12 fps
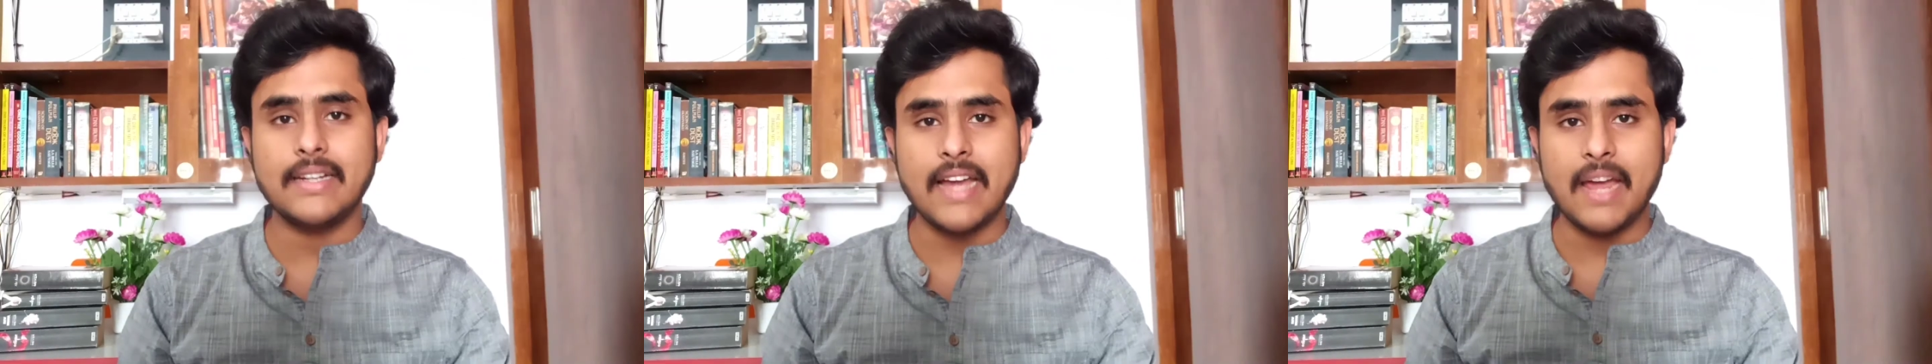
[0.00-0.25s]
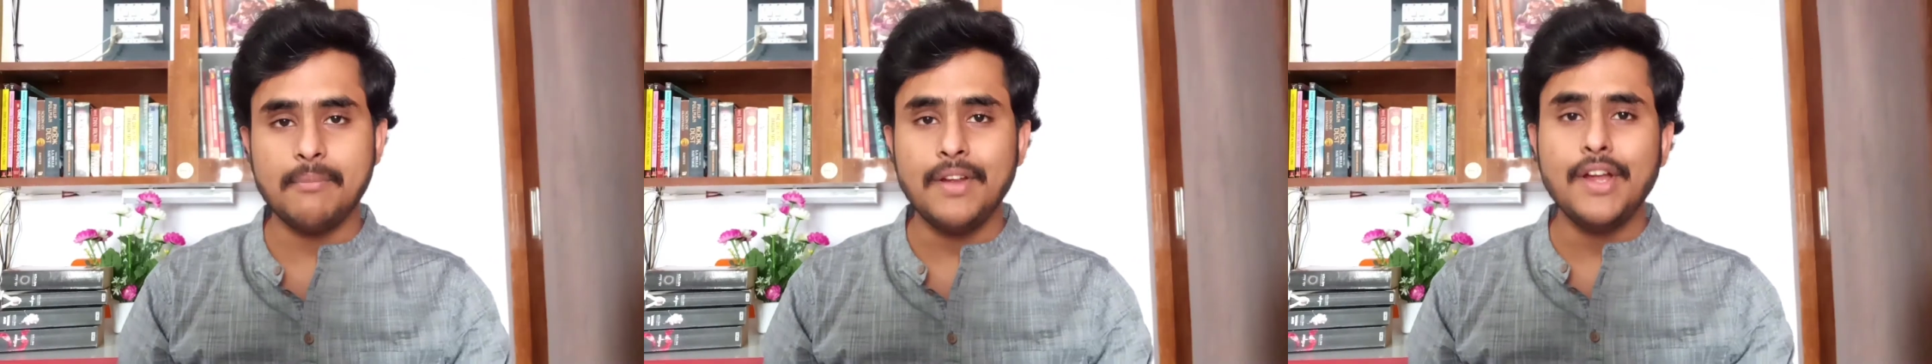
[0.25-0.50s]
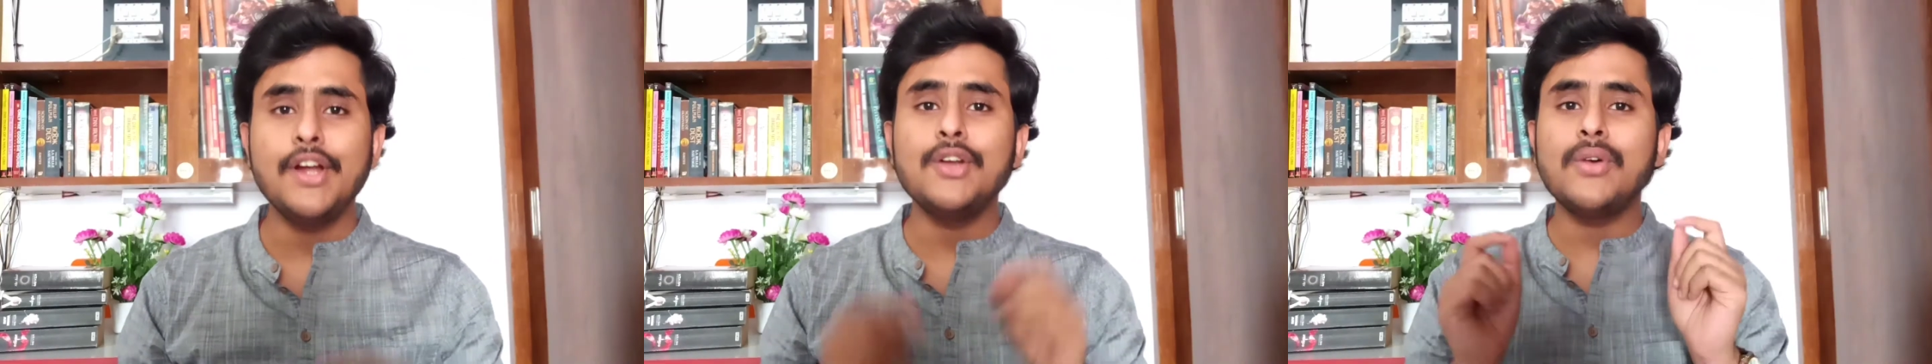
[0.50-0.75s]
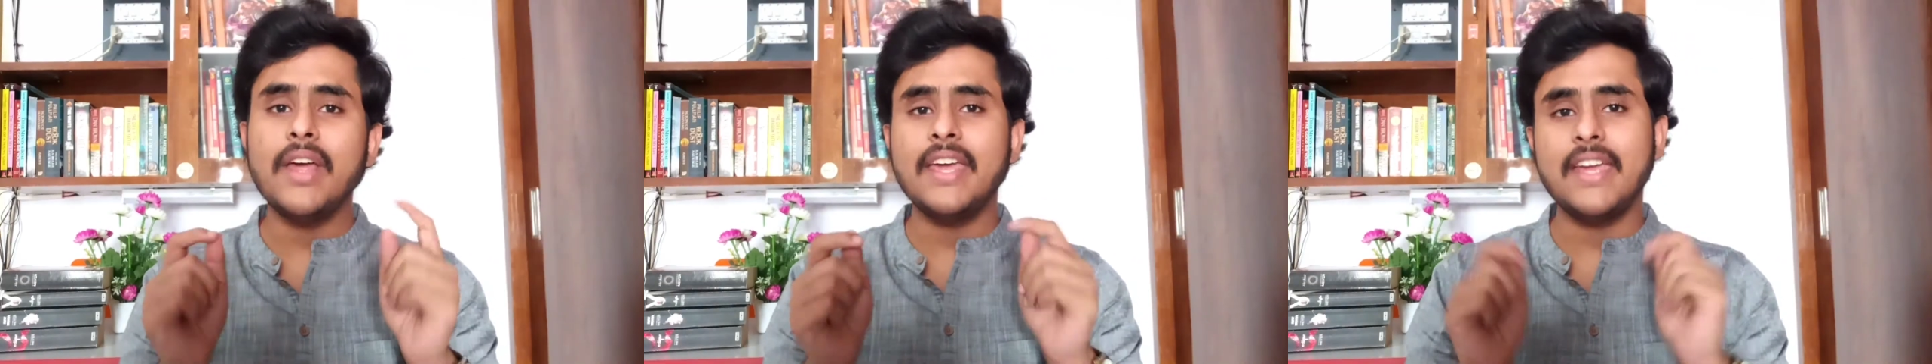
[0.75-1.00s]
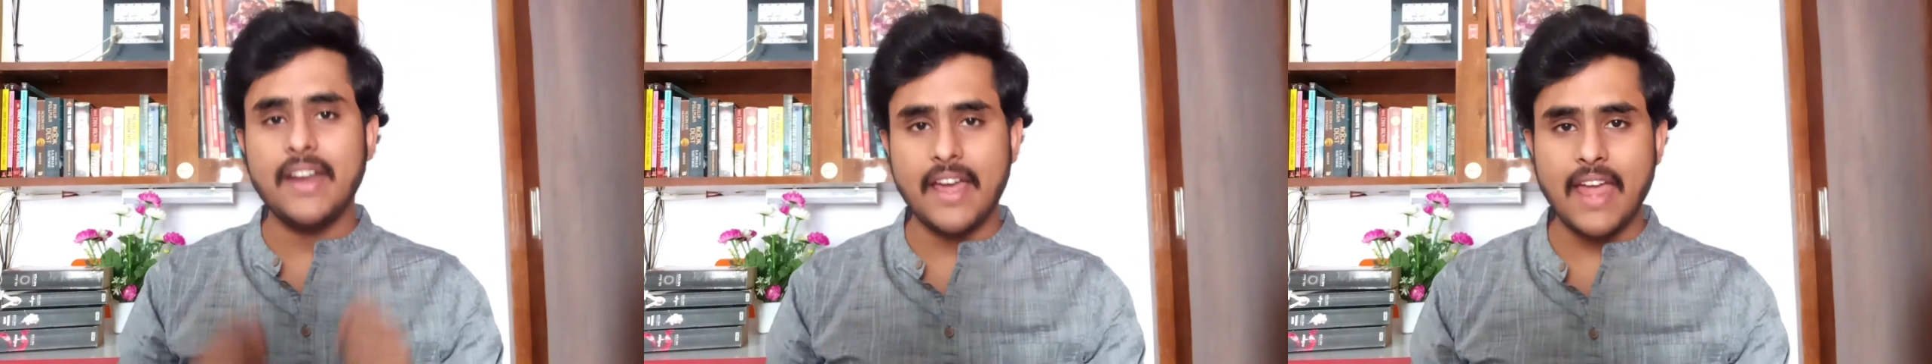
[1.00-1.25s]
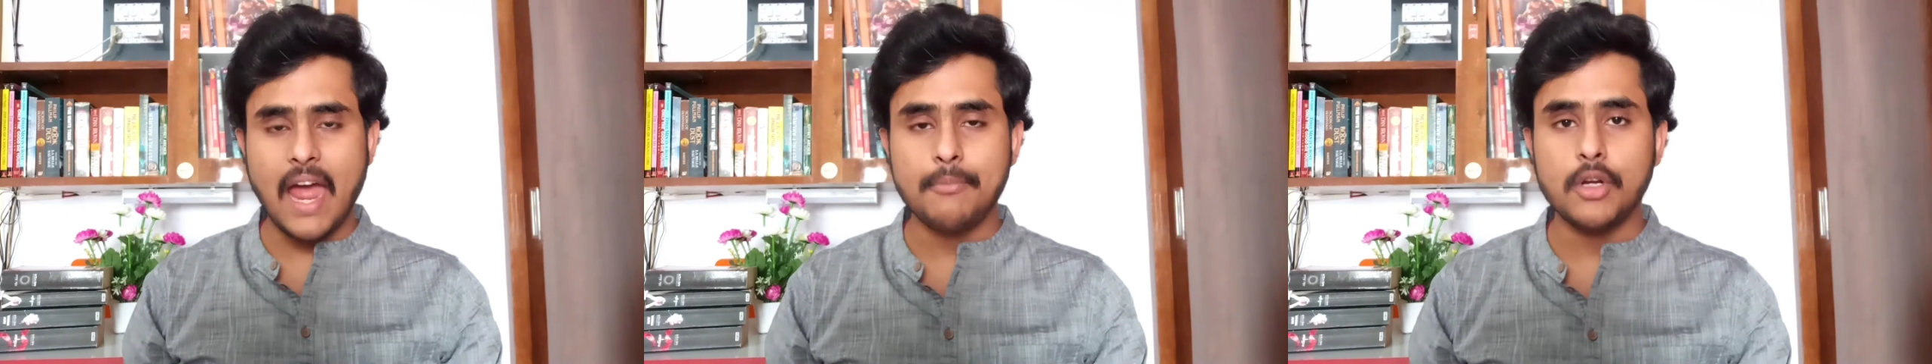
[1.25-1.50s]
time. Today here I
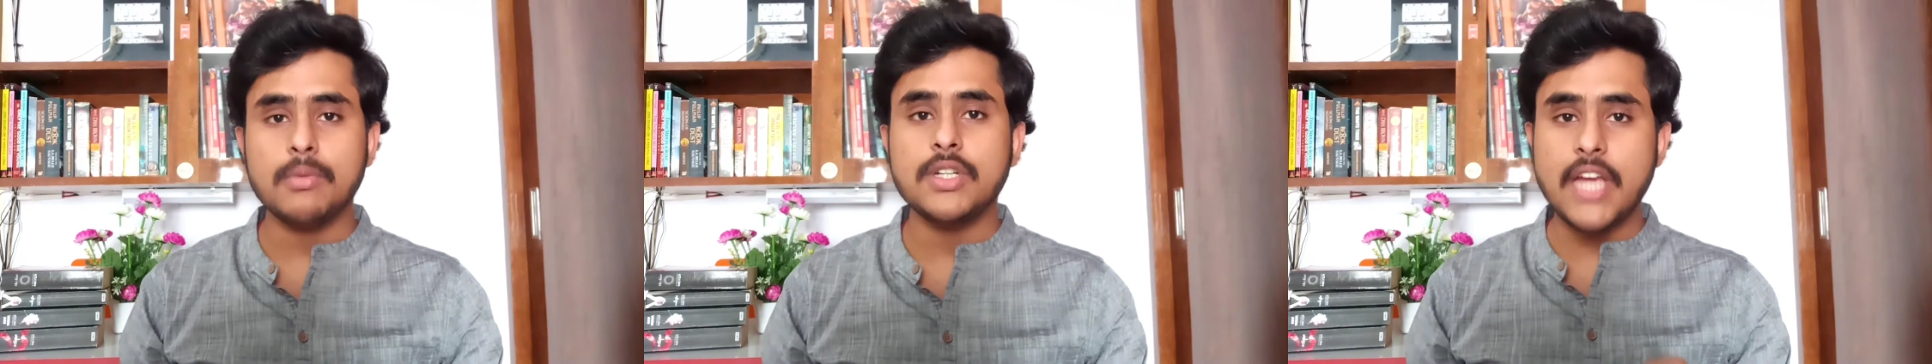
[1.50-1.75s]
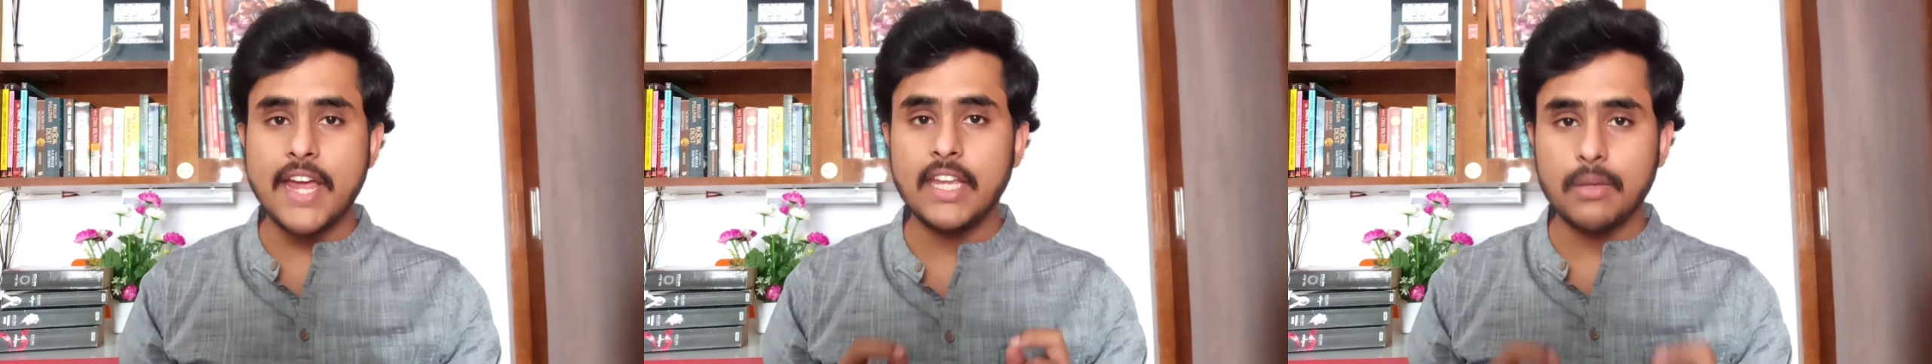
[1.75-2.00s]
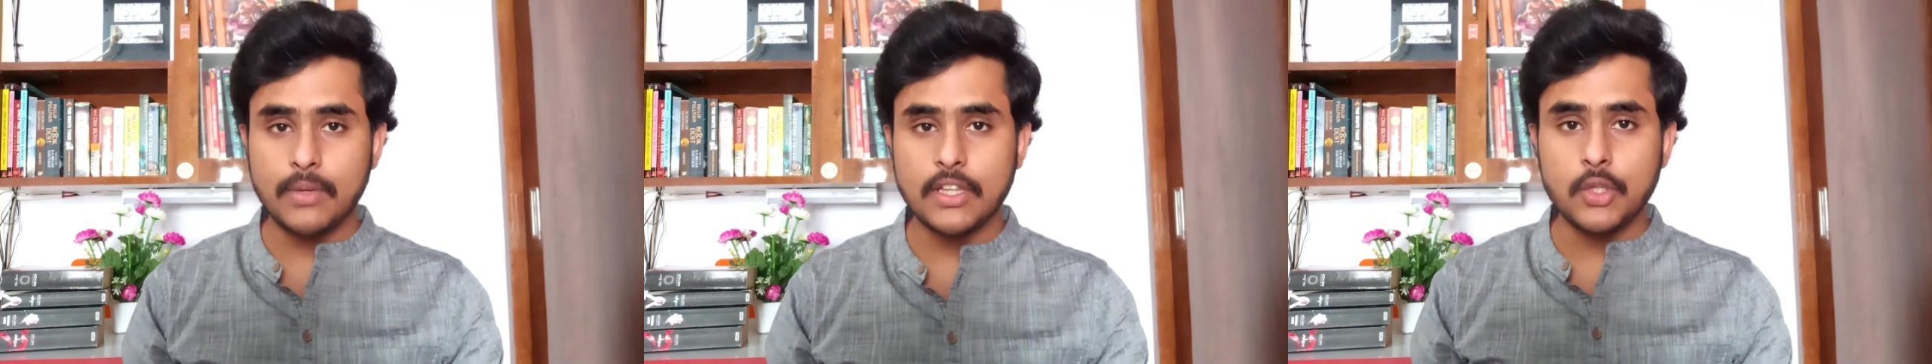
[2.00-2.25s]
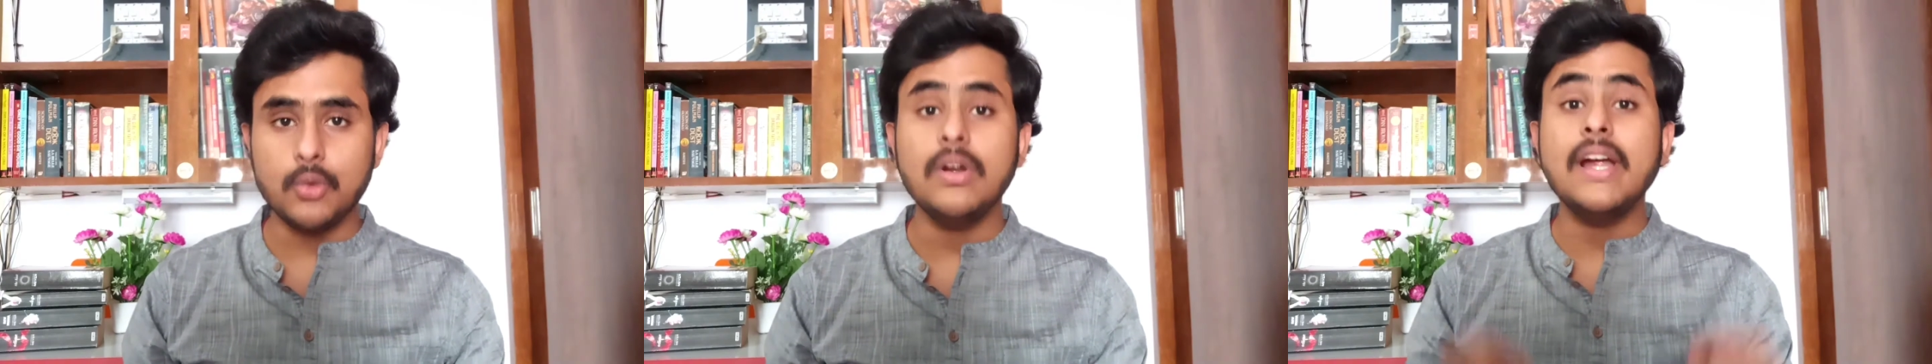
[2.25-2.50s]
am to be sharing with you